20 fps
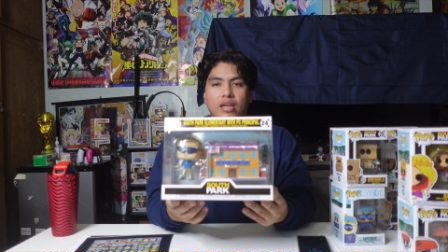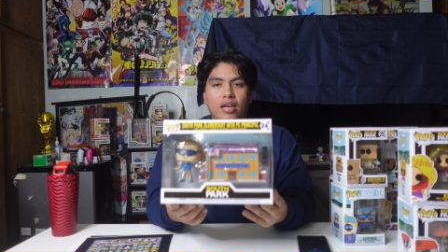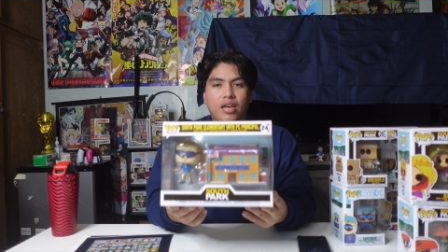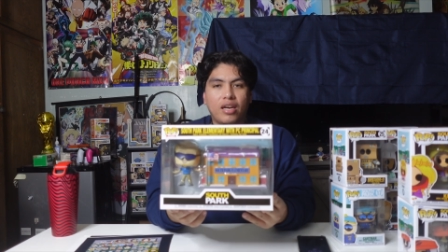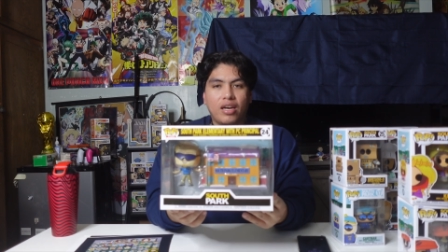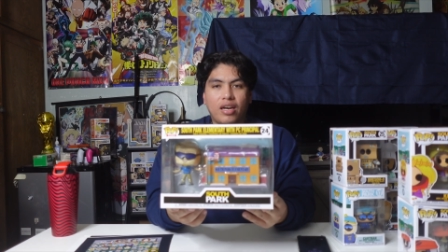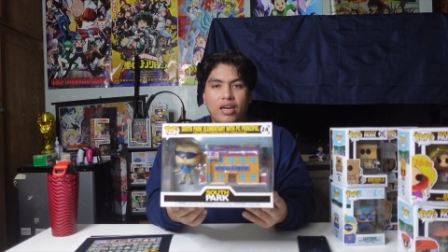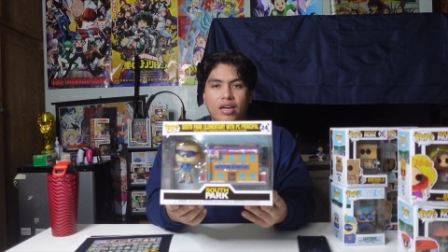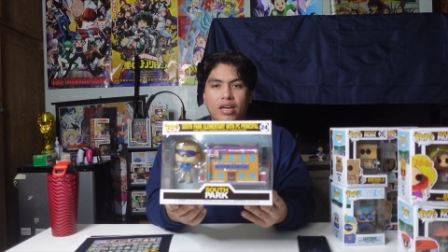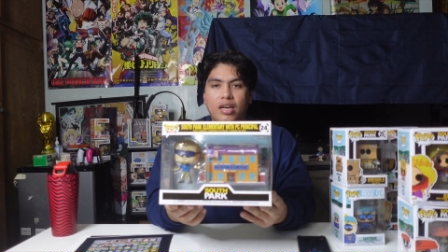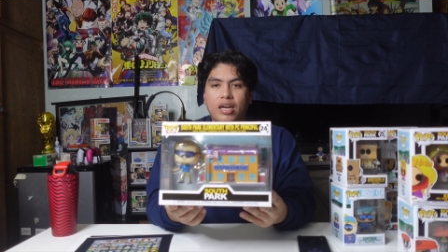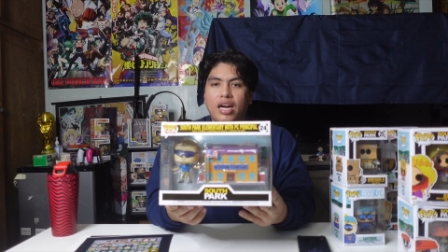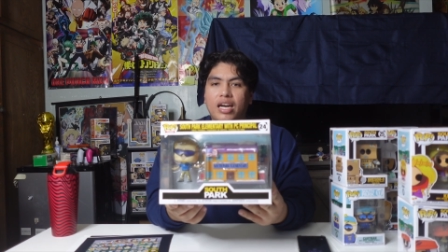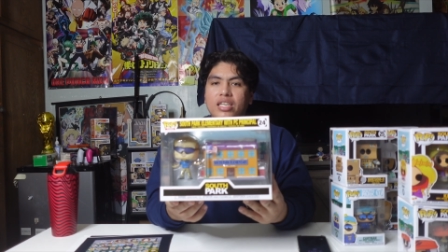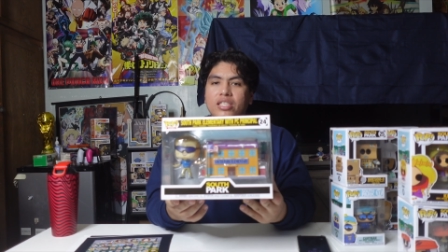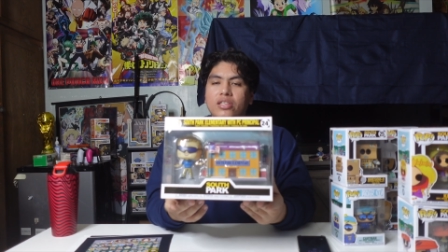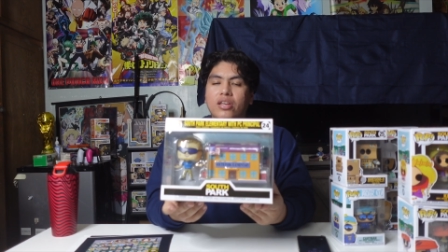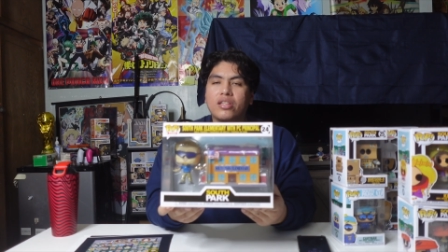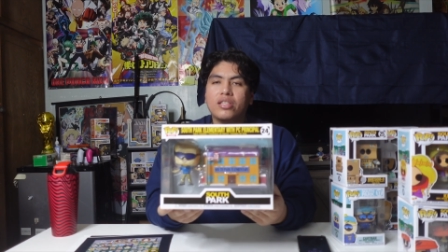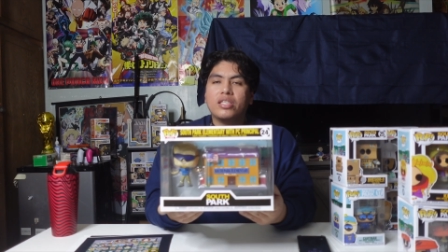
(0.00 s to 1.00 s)
Uh,
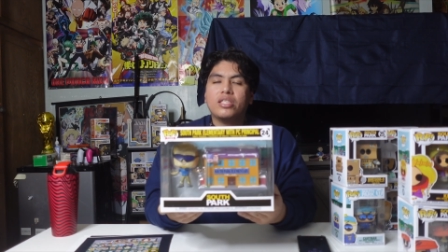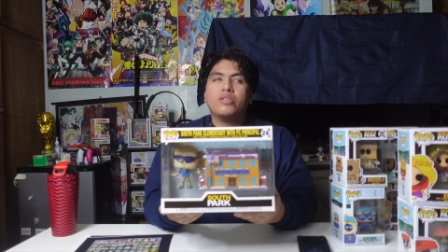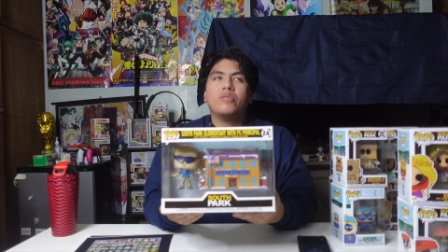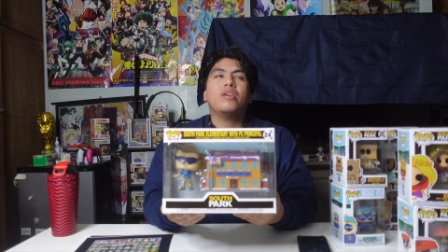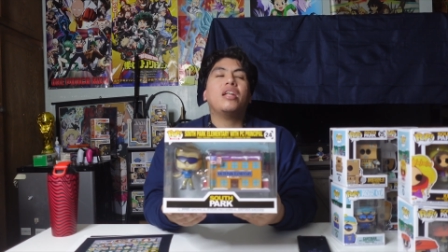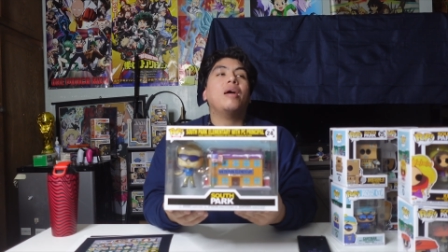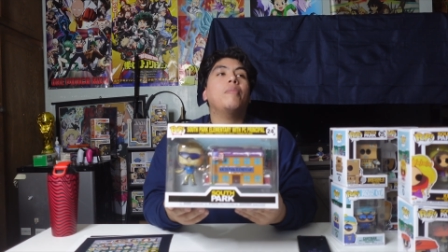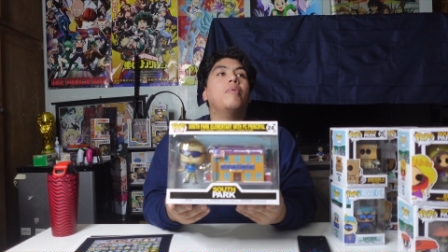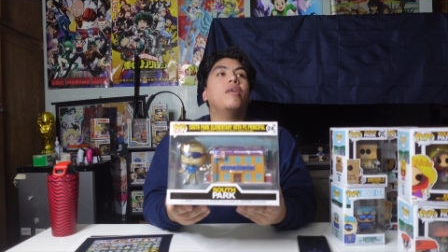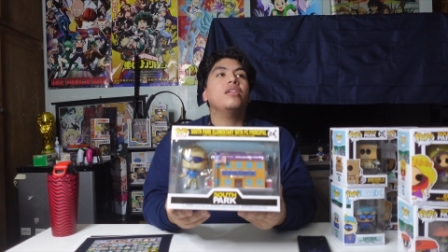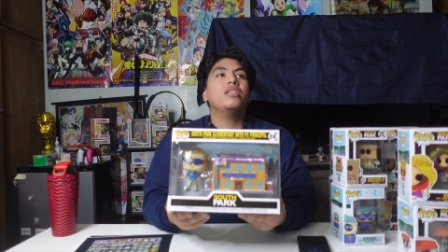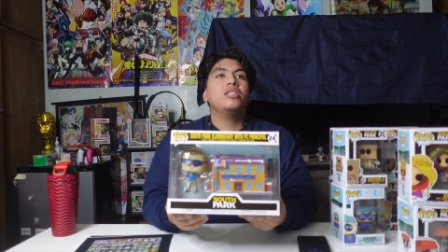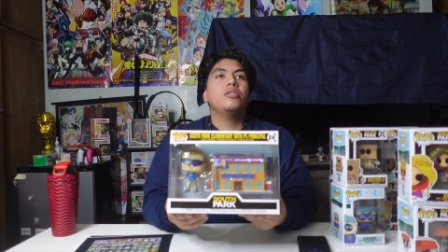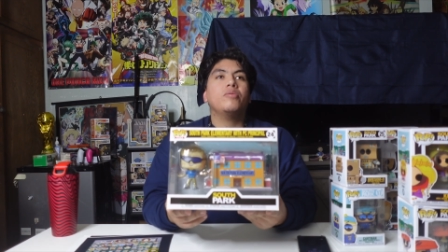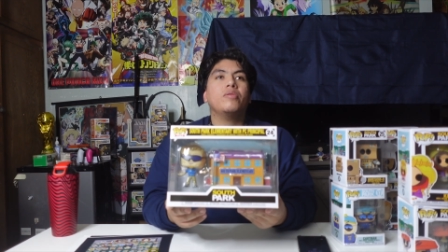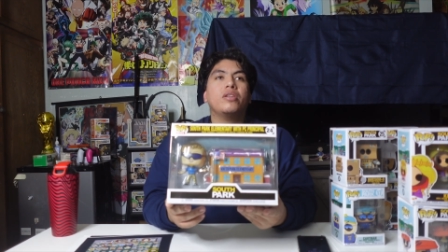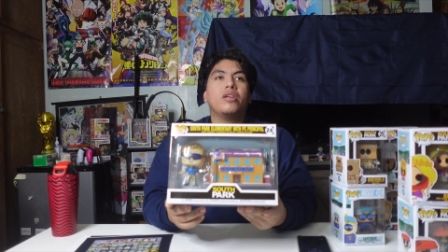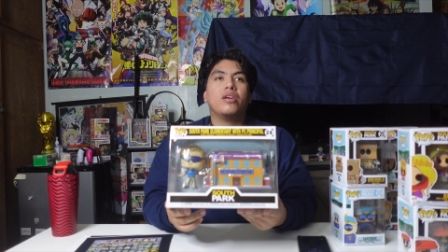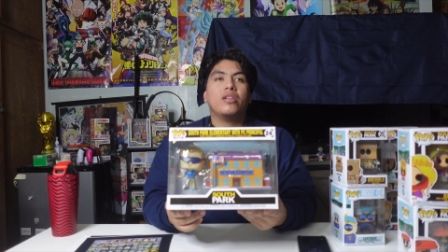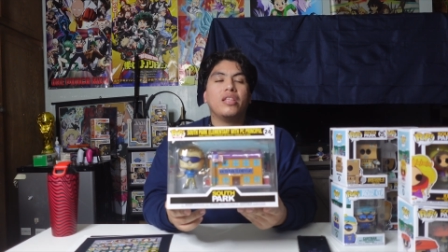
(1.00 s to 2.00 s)
I saw this one. I bought
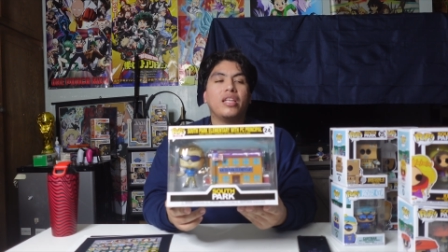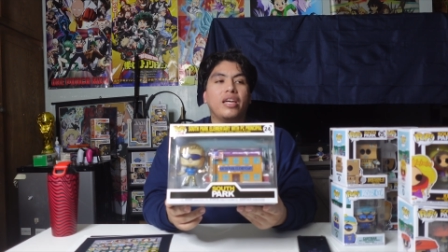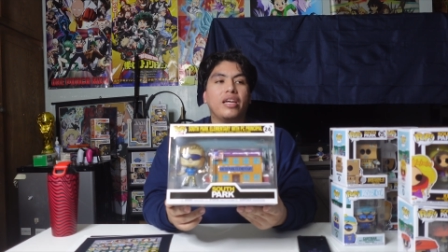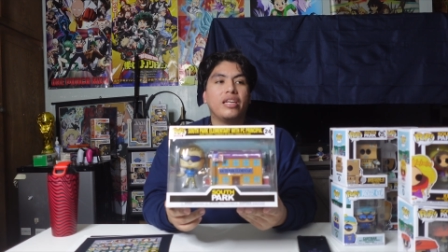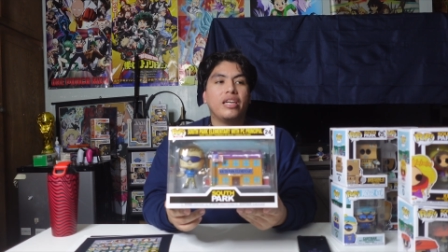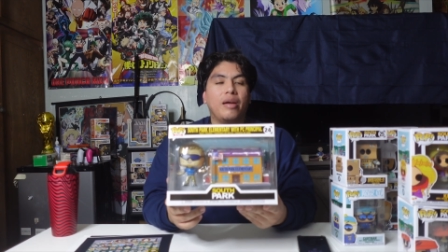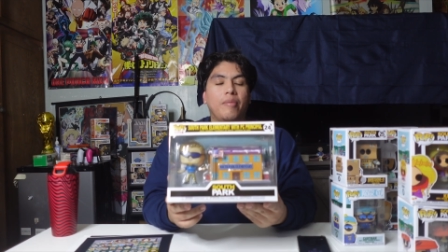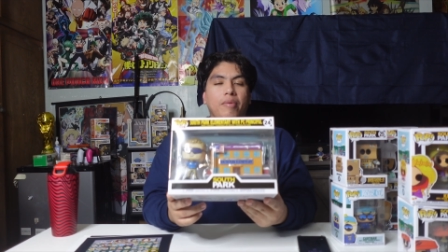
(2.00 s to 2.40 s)
this one online.